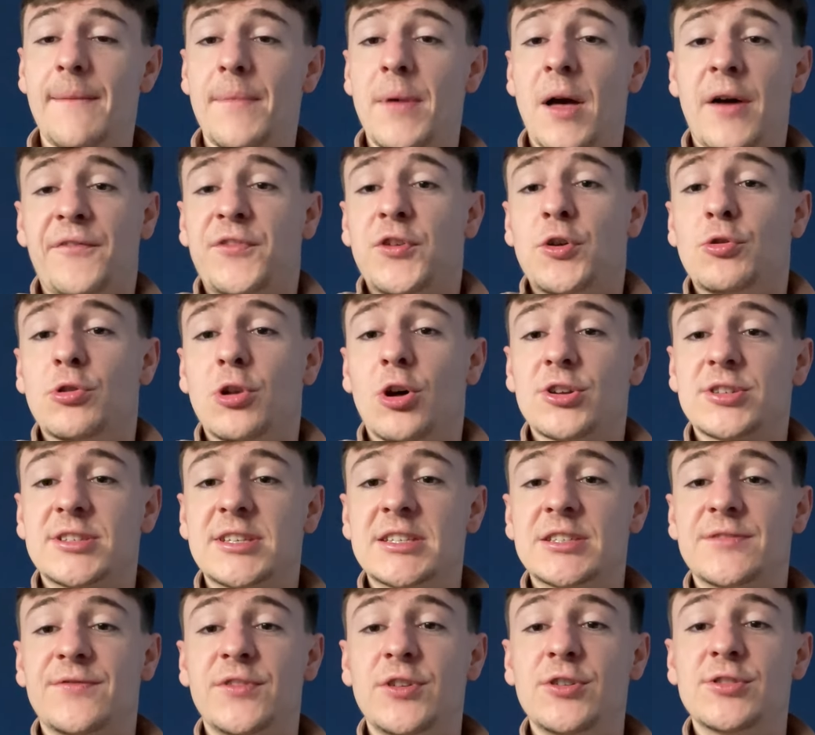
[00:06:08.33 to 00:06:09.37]
a few
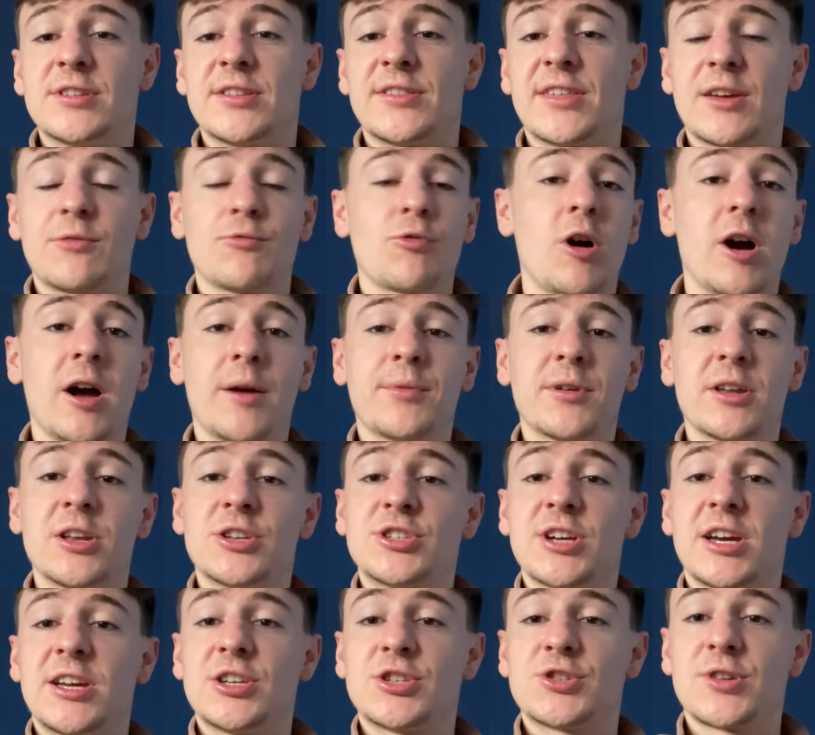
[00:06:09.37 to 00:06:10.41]
losses for you to think, right, I'm going to
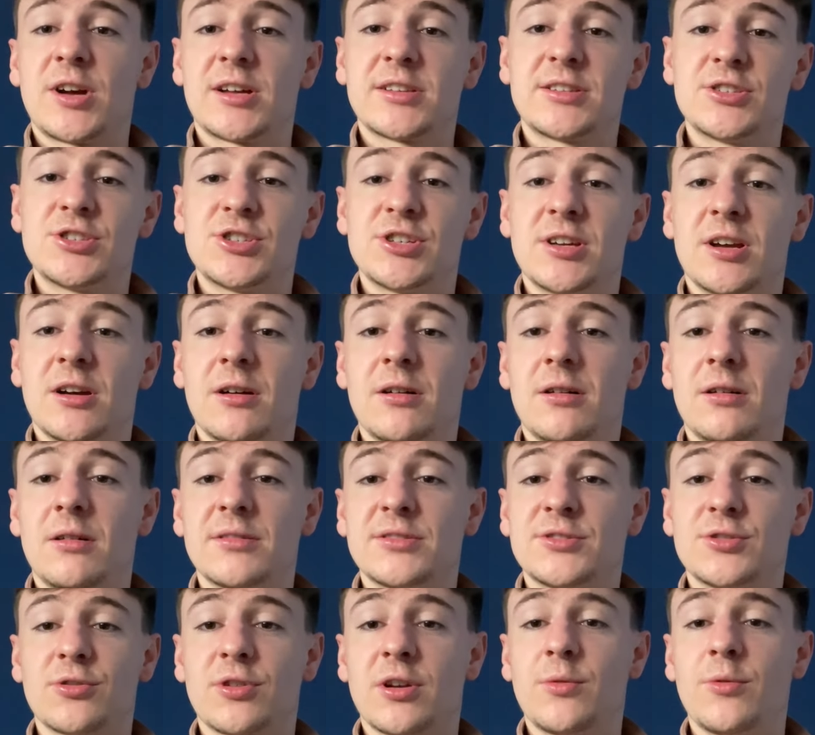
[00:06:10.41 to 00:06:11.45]
change strategy. Oh,
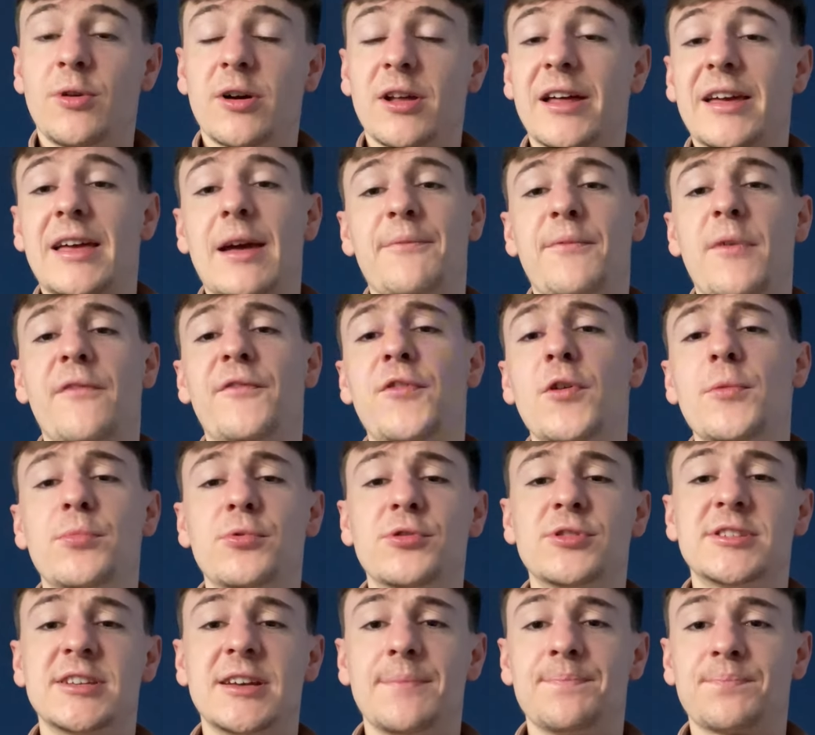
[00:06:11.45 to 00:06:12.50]
it's not going to work. Like a, a, football
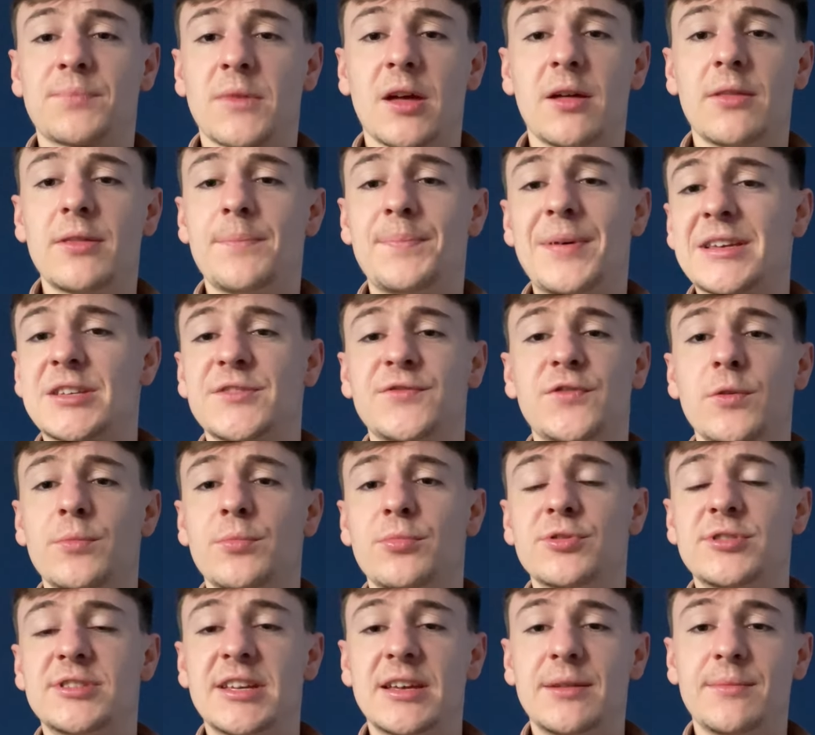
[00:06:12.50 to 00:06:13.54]
team, the best
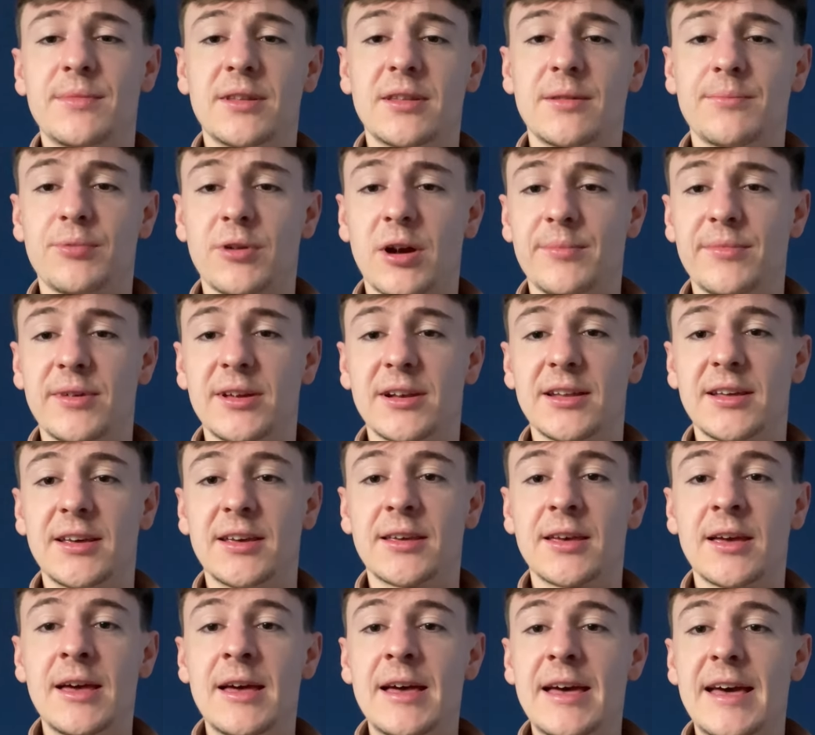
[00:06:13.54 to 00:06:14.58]
football team in the Premier League
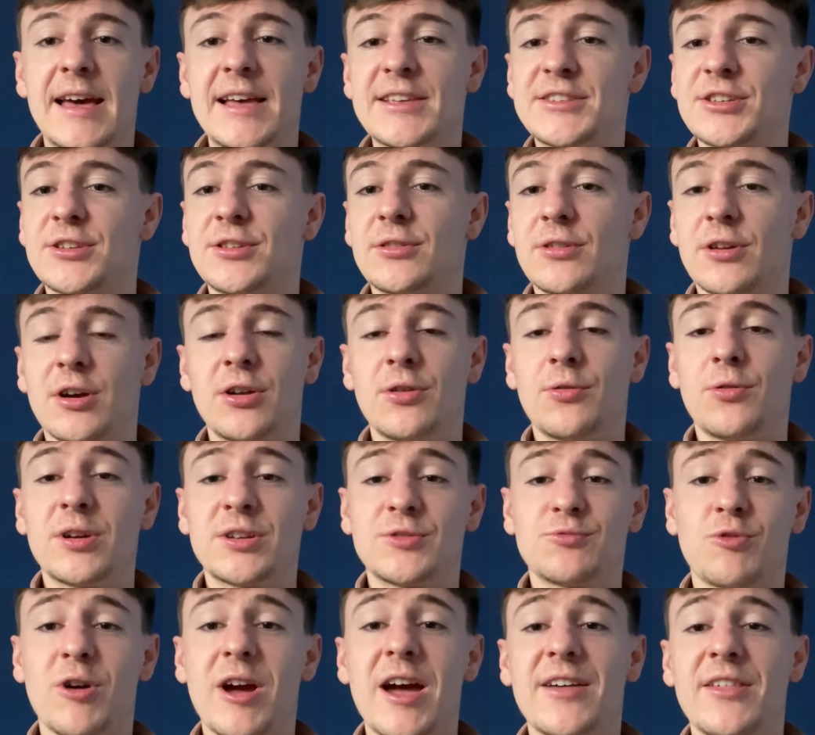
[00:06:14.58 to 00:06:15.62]
isn't going to, it's
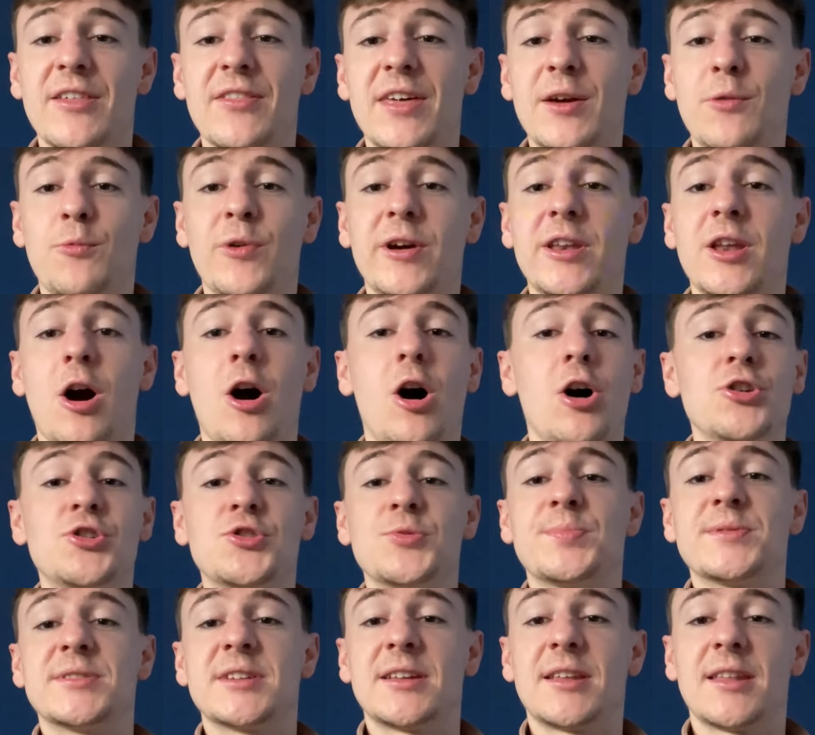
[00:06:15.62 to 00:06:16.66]
rare that they win
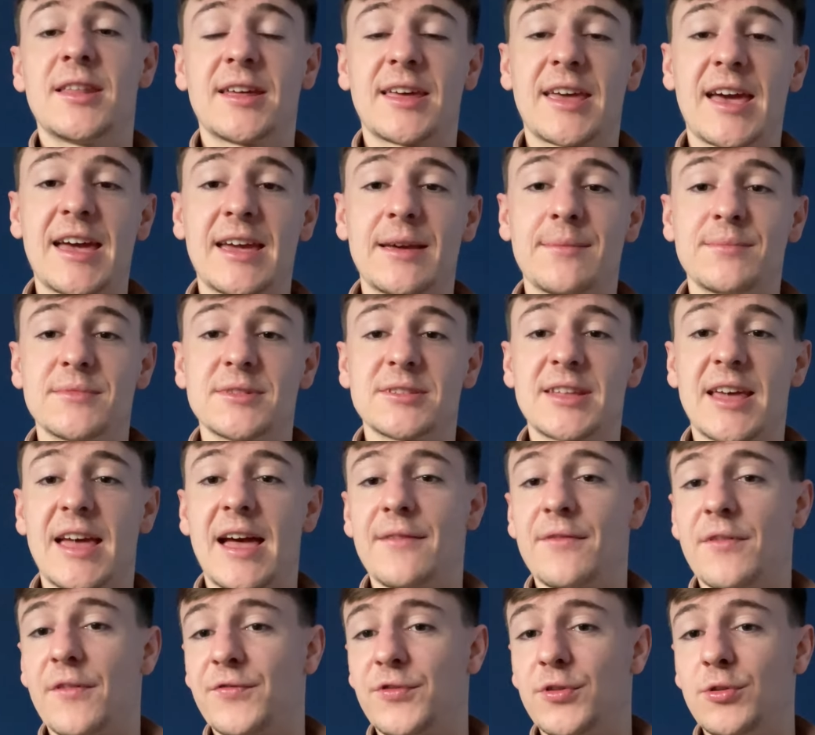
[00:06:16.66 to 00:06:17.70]
100% of their games. They
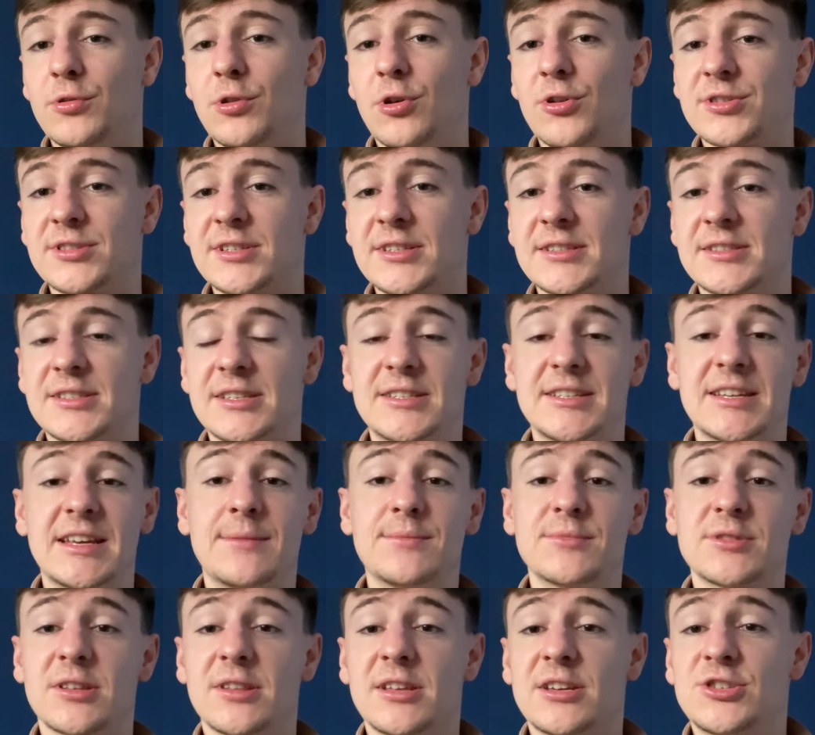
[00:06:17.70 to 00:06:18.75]
have a few losses to
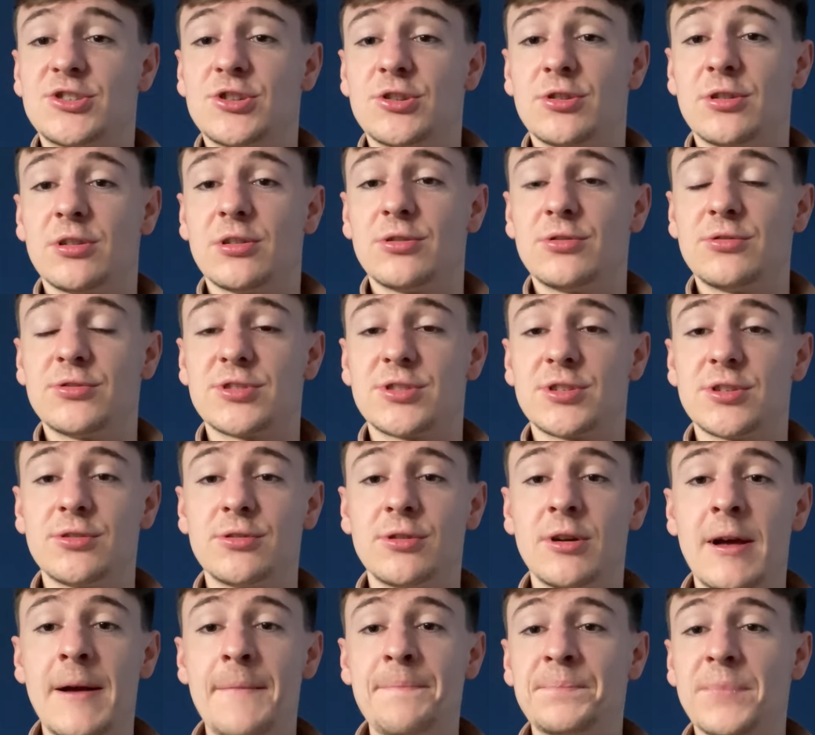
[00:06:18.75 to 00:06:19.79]
teams that they shouldn't lose
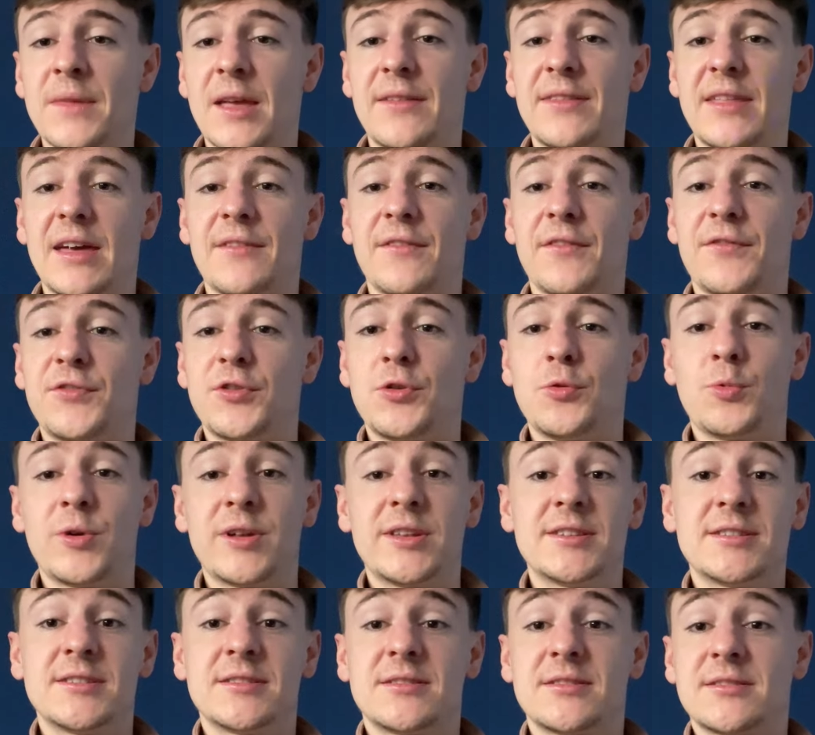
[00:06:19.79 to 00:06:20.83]
to, and they have a few
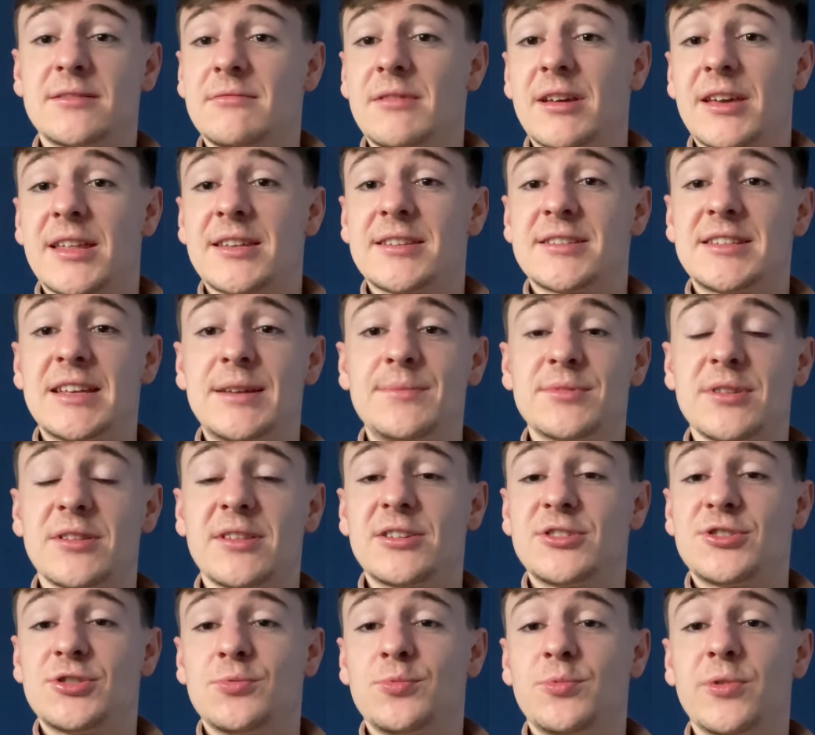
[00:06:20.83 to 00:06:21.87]
wins against teams that
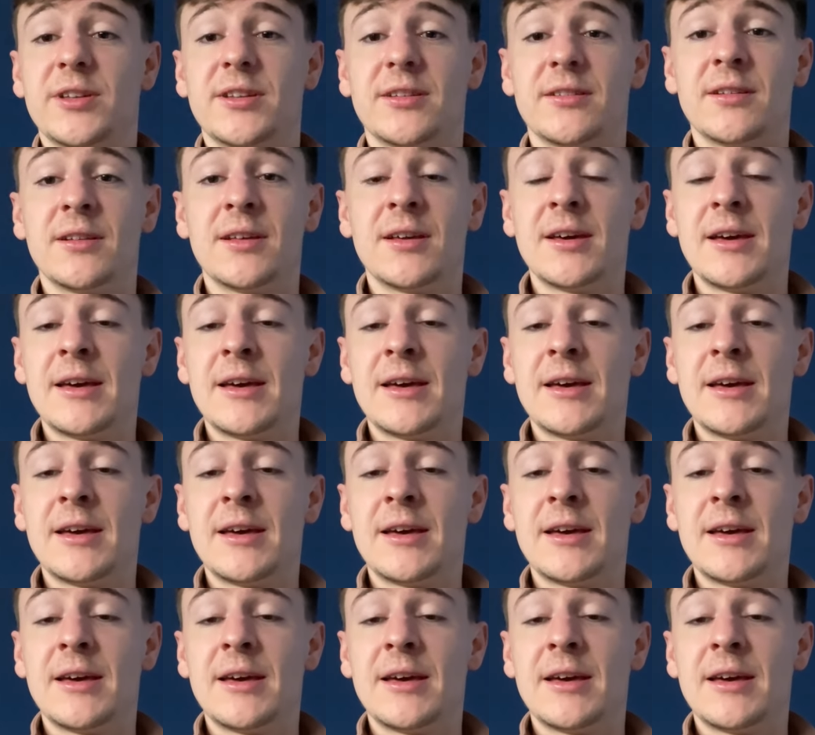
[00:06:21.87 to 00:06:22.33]
they should win.